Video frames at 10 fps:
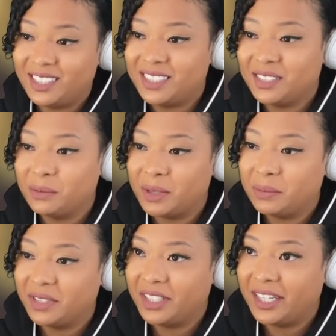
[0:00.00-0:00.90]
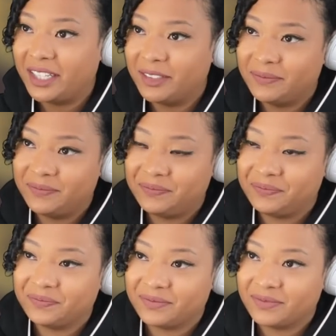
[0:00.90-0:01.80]
he's still being polite.
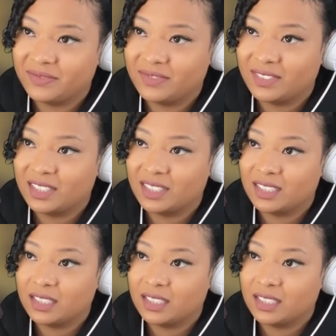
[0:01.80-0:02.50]
No!